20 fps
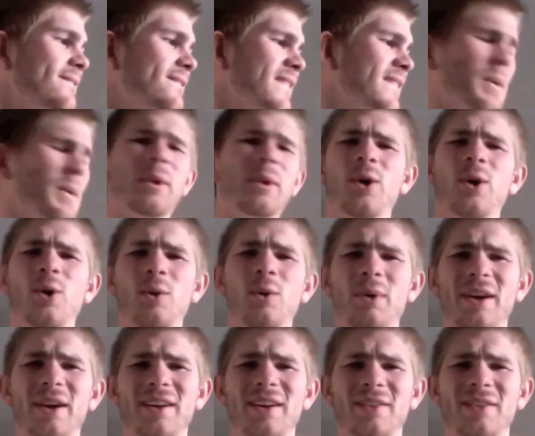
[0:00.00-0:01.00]
going to hope
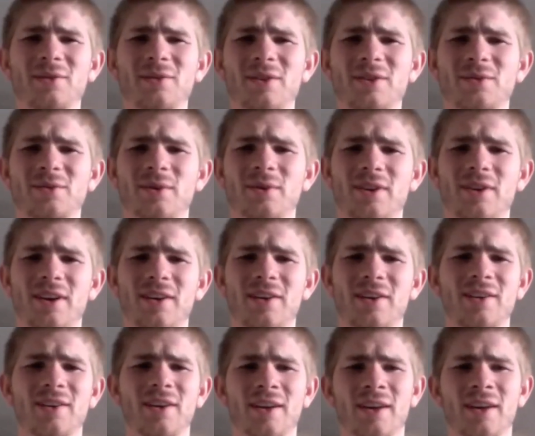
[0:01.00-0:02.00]
I get through this
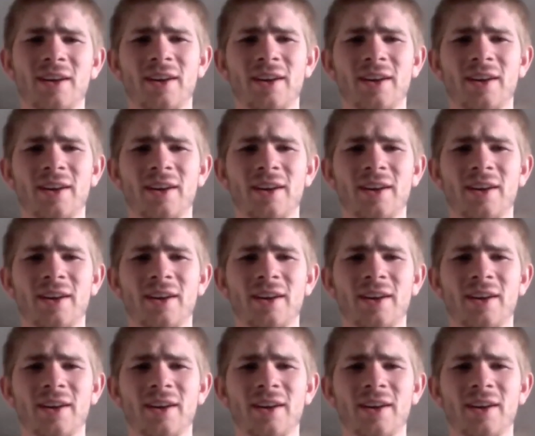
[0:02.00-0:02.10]
workout.